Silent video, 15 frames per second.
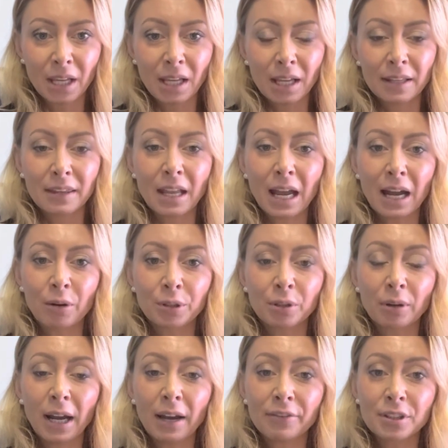Now, you
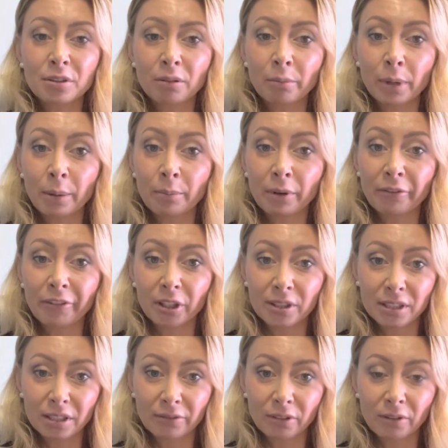have to remember,
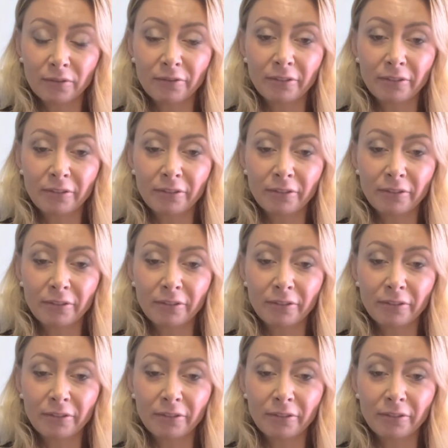first of all,